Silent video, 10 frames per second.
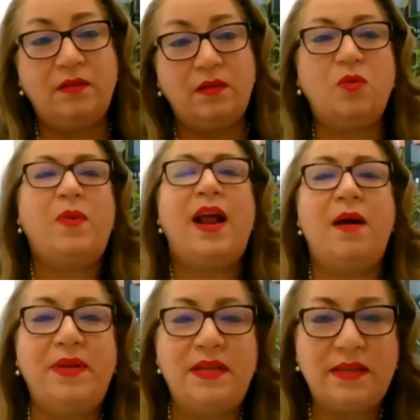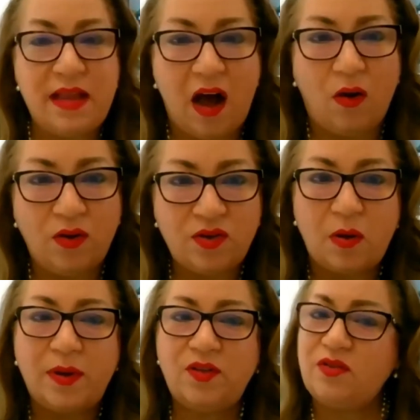So what happens now? So I
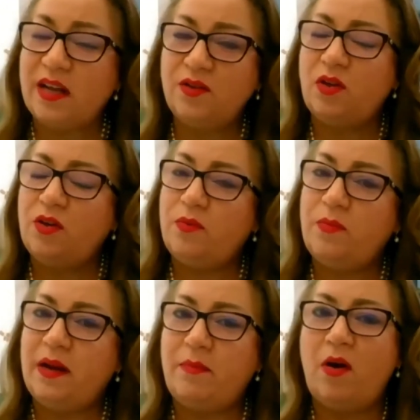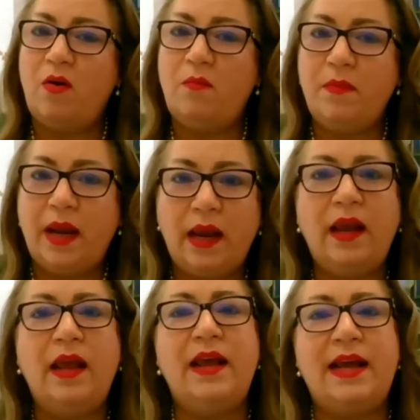want to tell you a little bit about me.
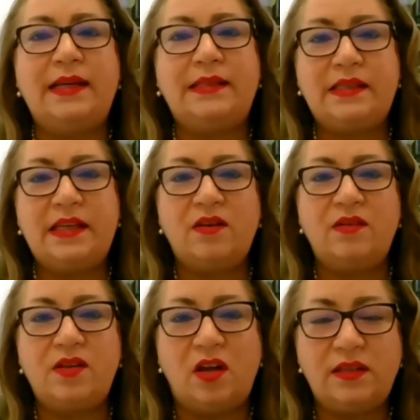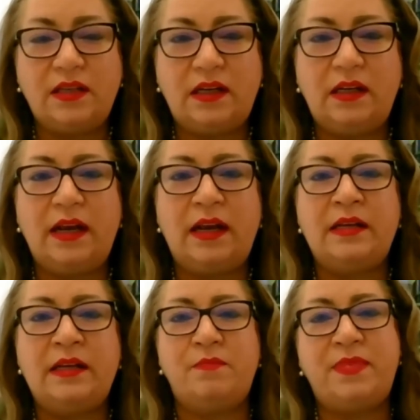STC Consulting
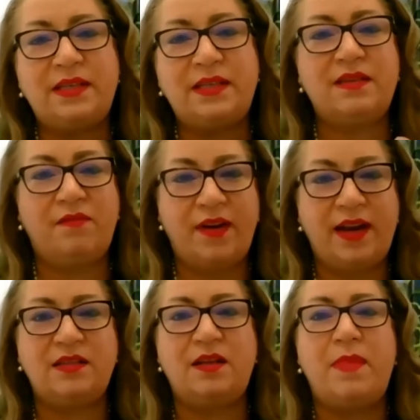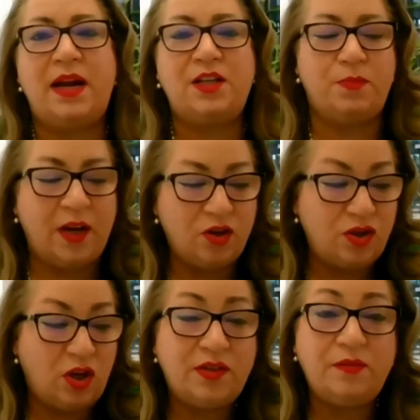is a business and financial management
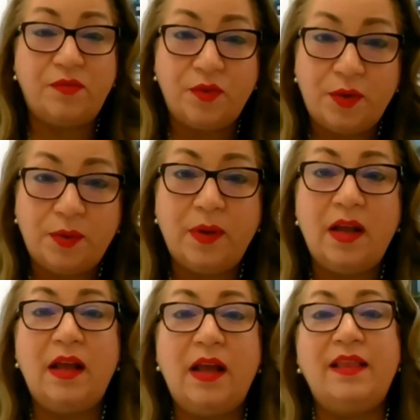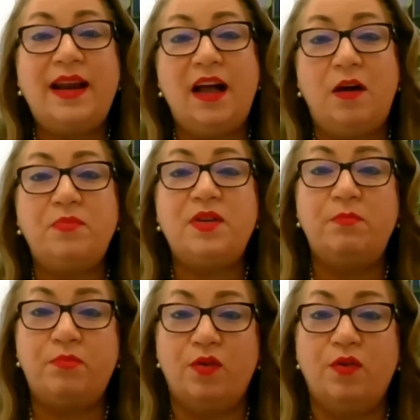consulting firm that helps
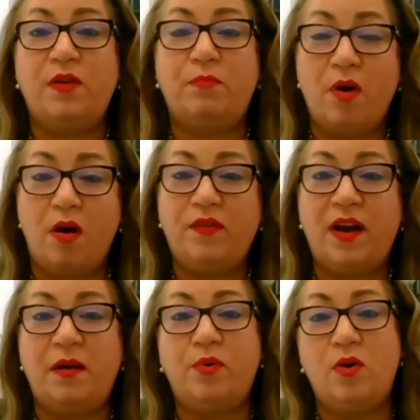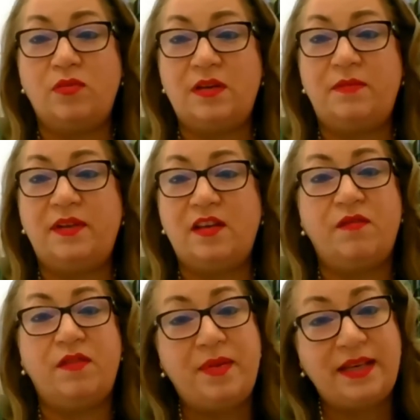improve the profit and productivity of
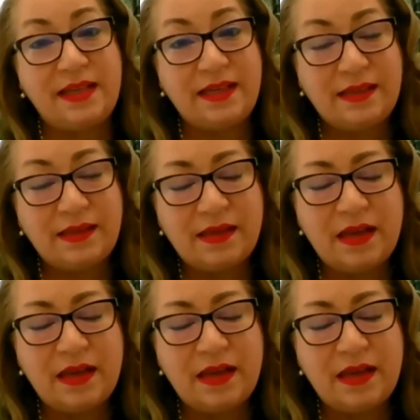the business.